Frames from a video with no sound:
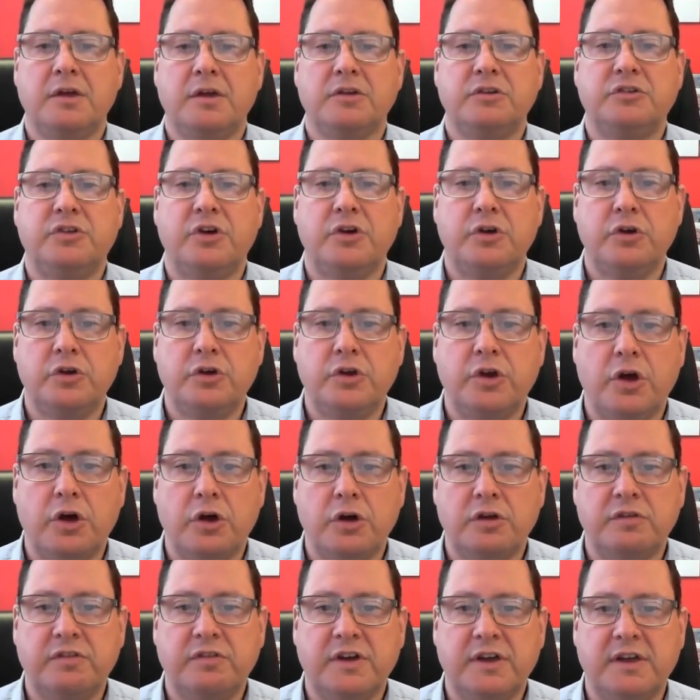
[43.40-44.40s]

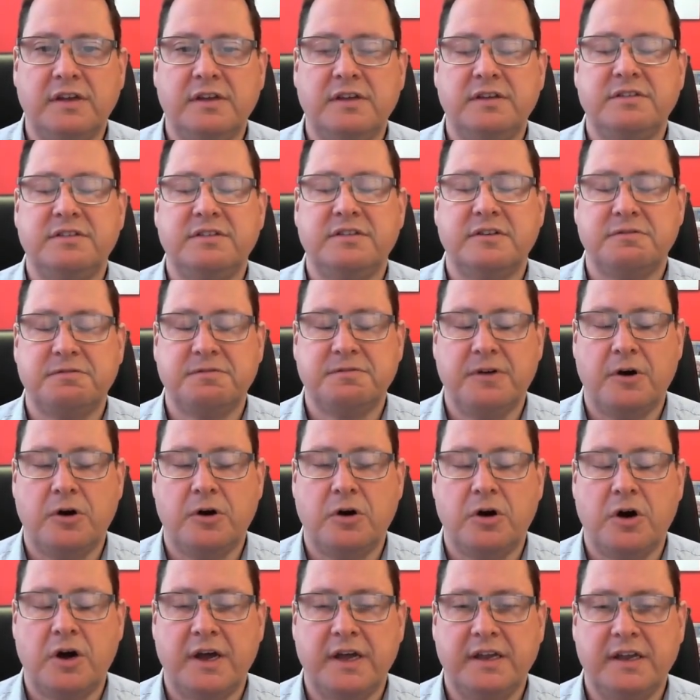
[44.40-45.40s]
Turnover is
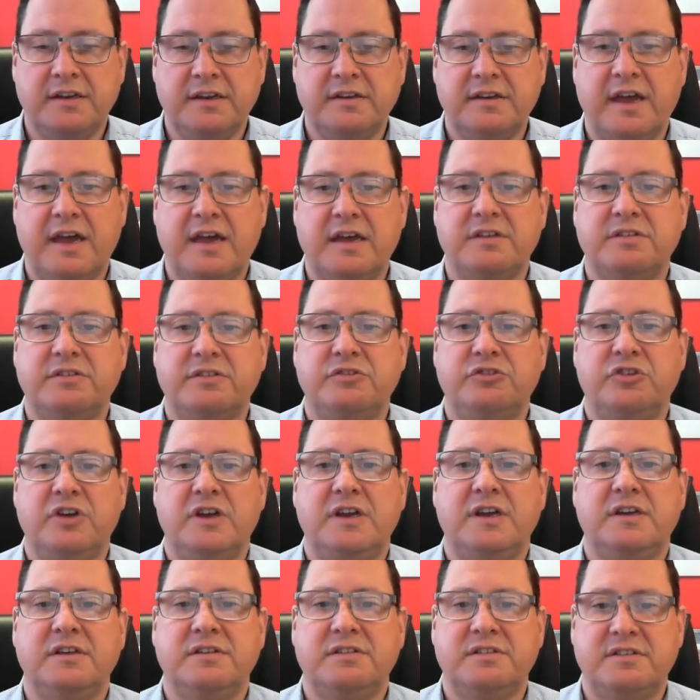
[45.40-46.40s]
defined as
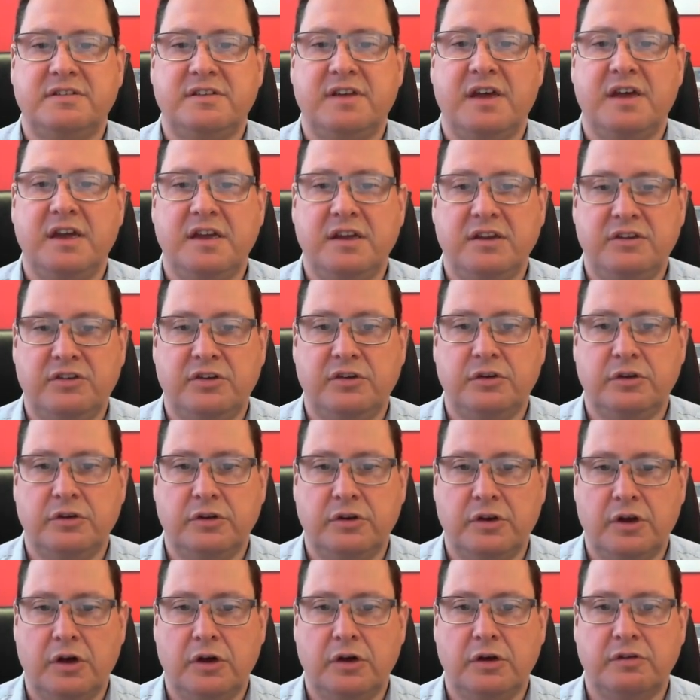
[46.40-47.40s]
GST
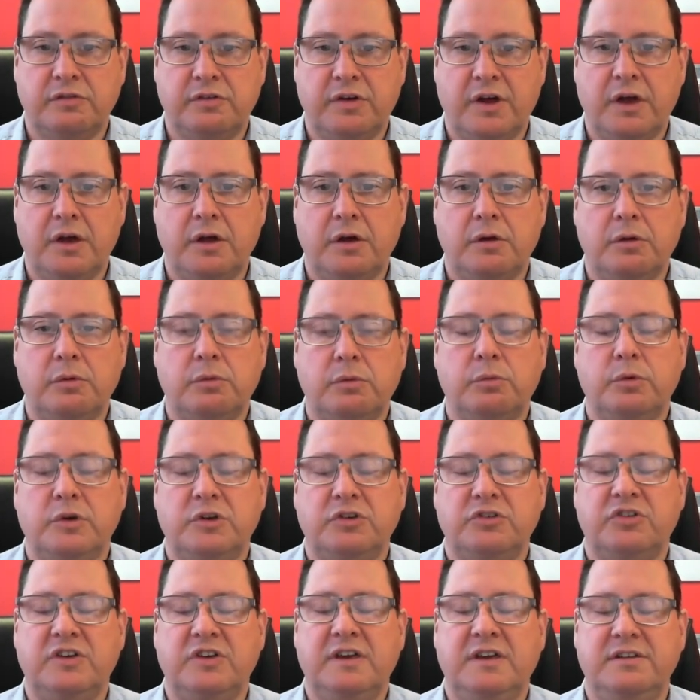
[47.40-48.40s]
turnover,
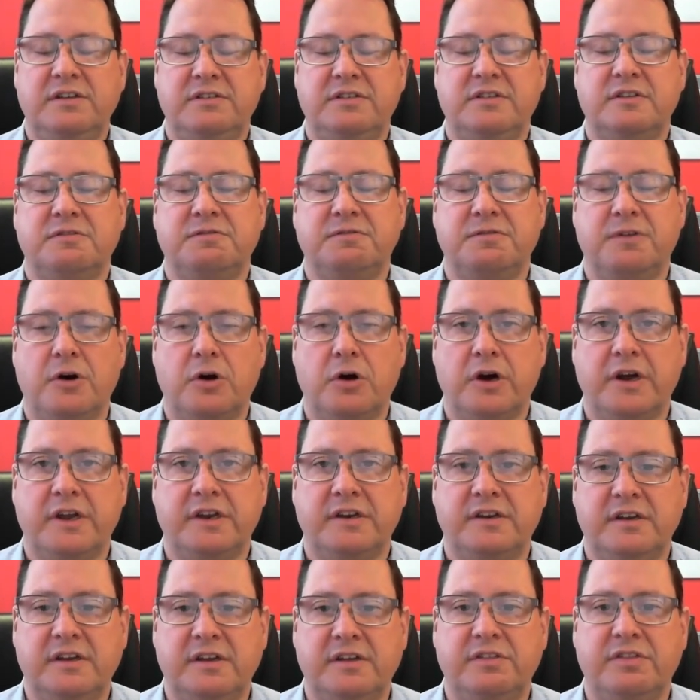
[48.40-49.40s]
which is defined
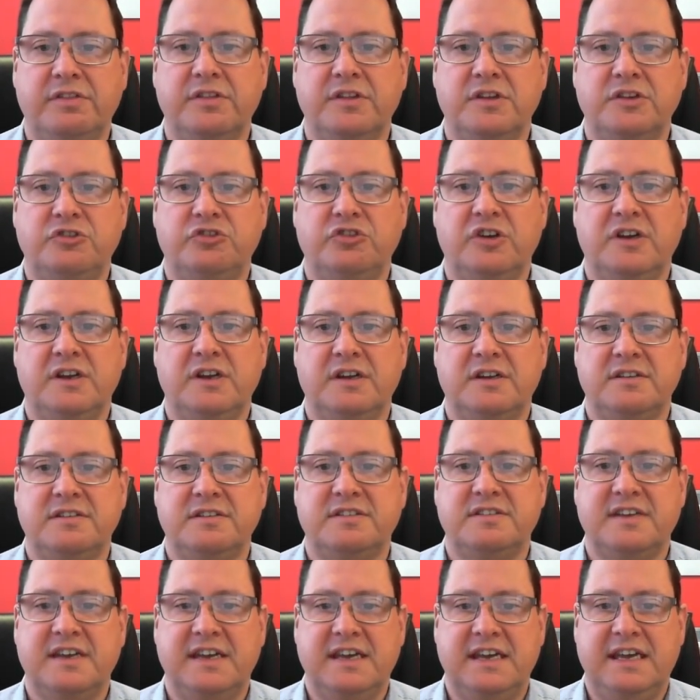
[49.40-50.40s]
in the
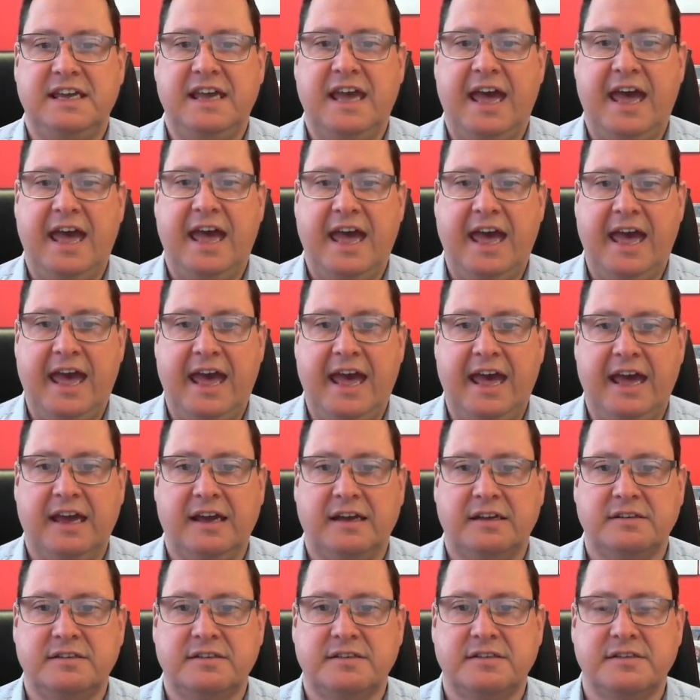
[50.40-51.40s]
GST
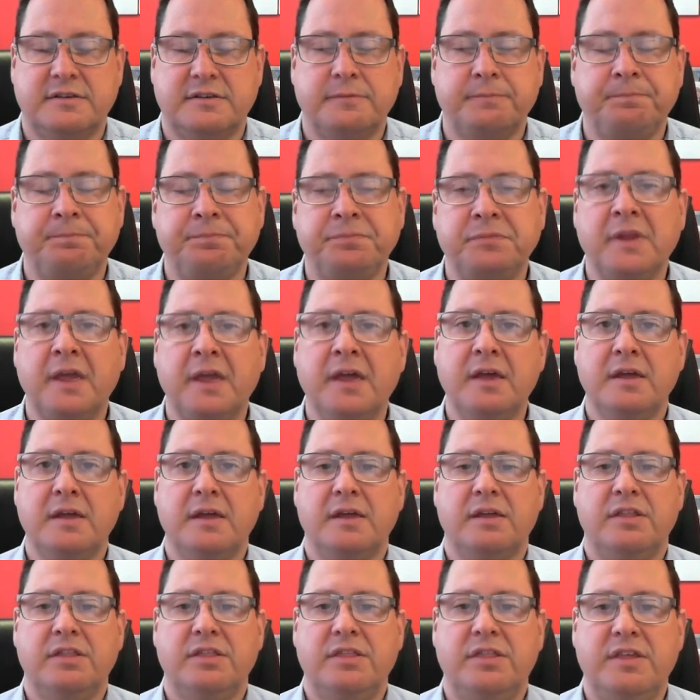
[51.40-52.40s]
Act.
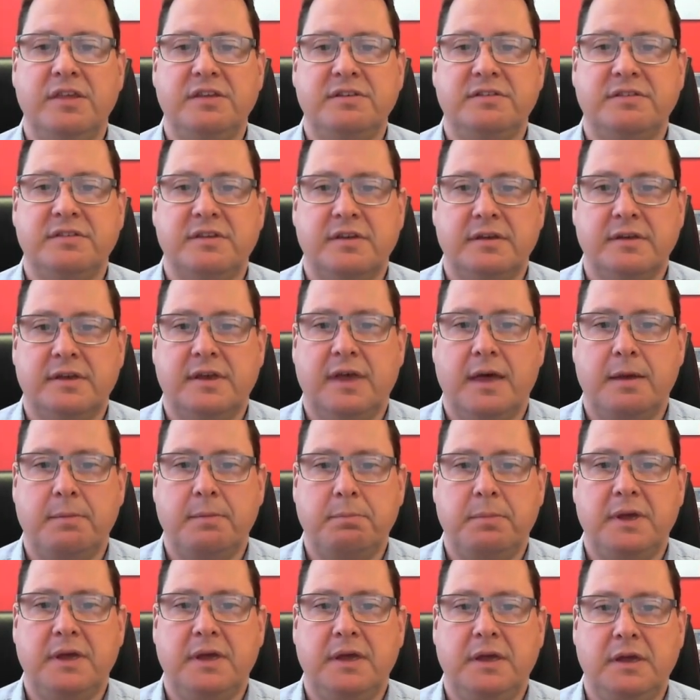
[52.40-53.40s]
This can
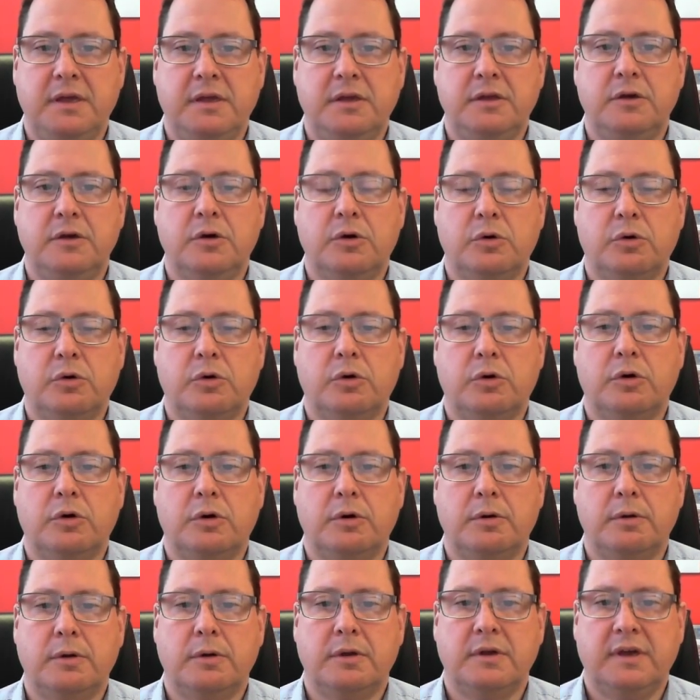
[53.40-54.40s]
be
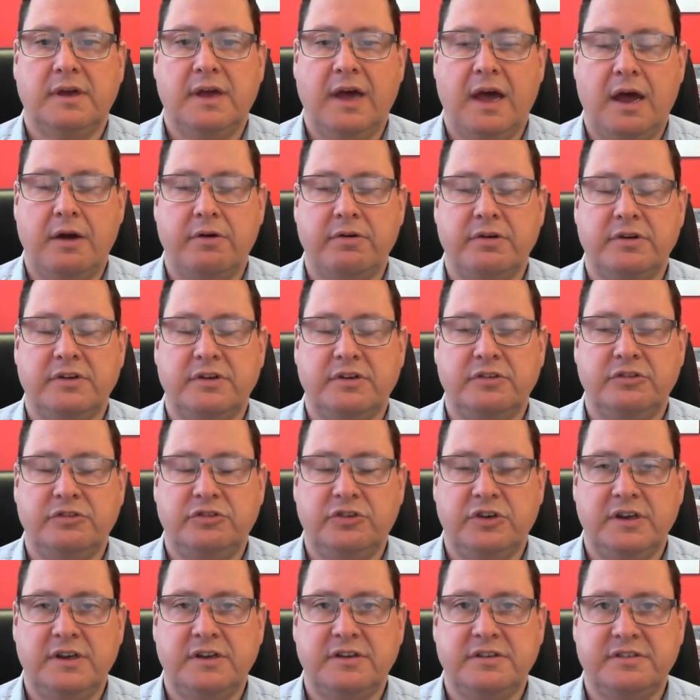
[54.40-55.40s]
your current
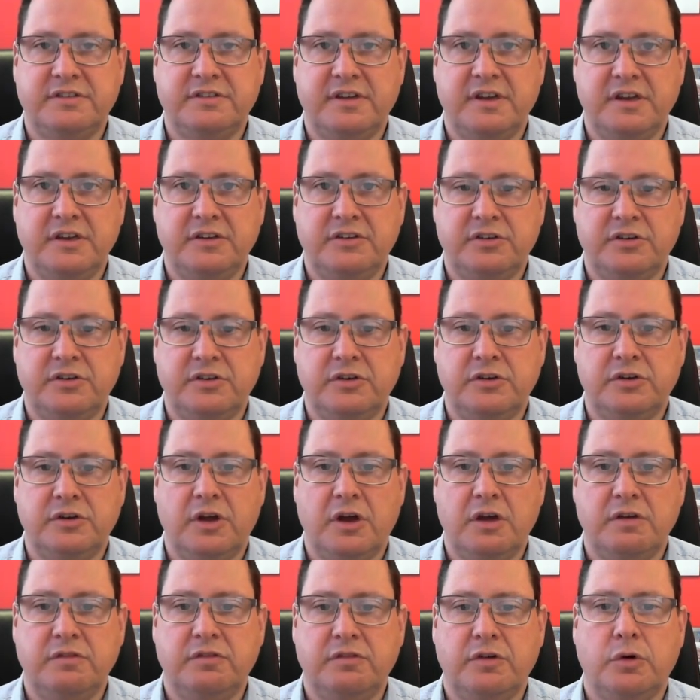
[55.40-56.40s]
GST
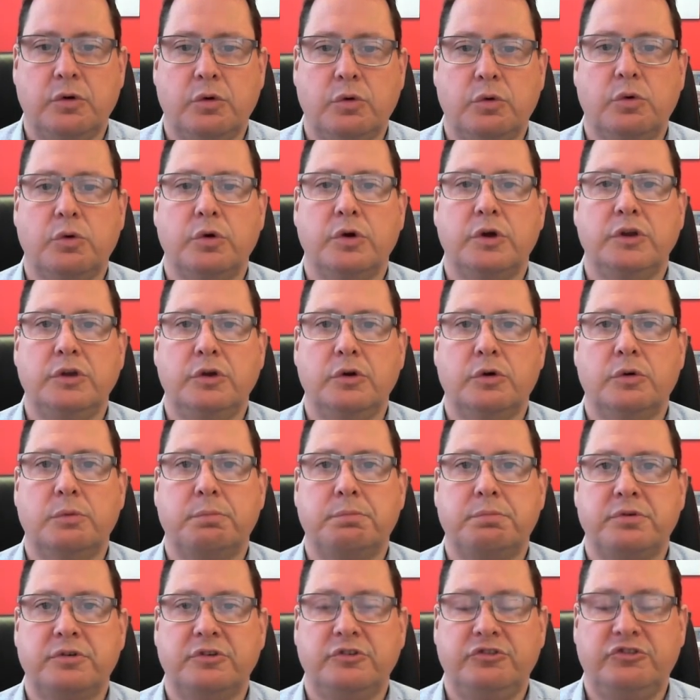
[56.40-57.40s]
turnover or your
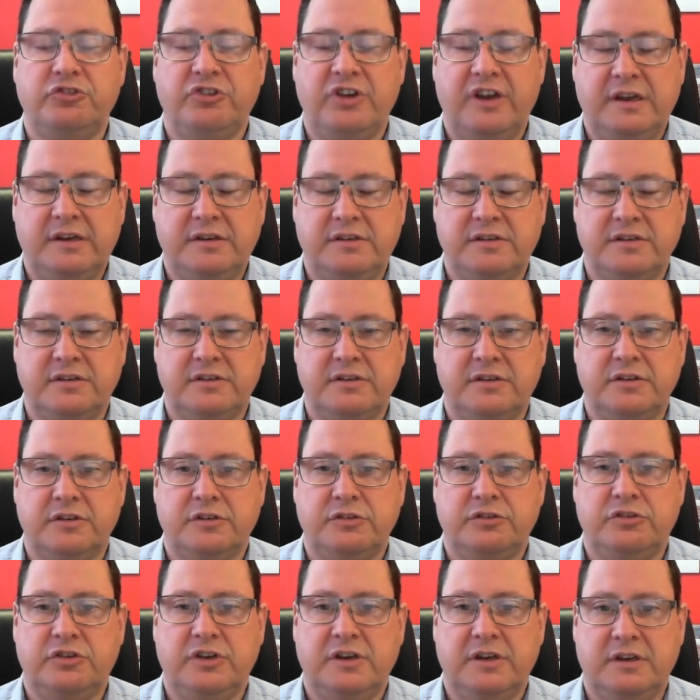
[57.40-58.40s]
projected
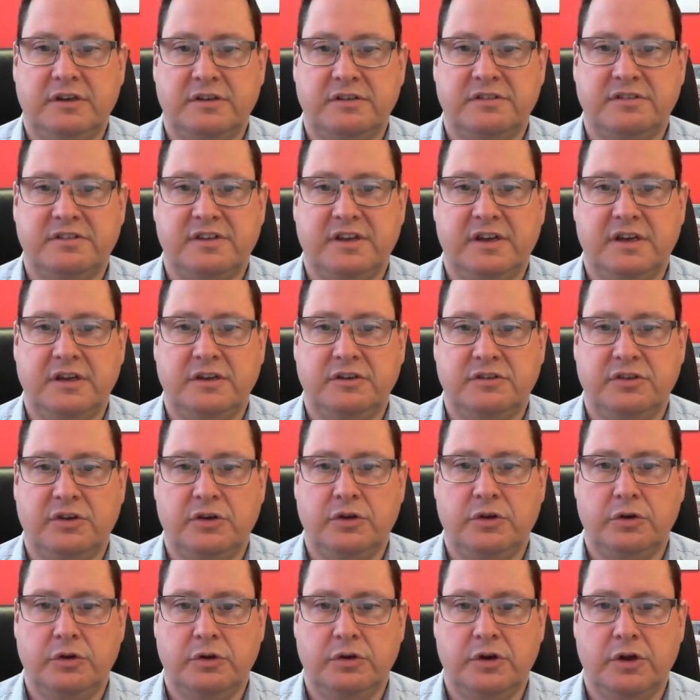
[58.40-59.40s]
GST
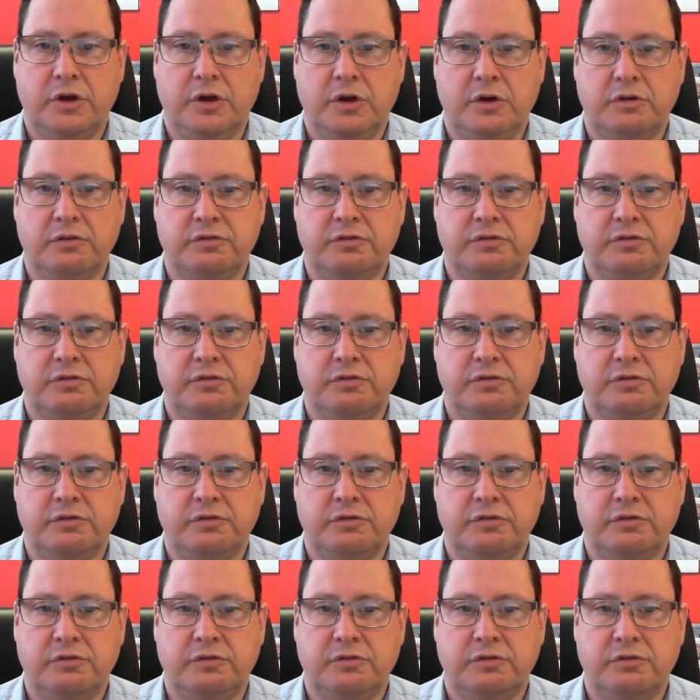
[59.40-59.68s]
turnover.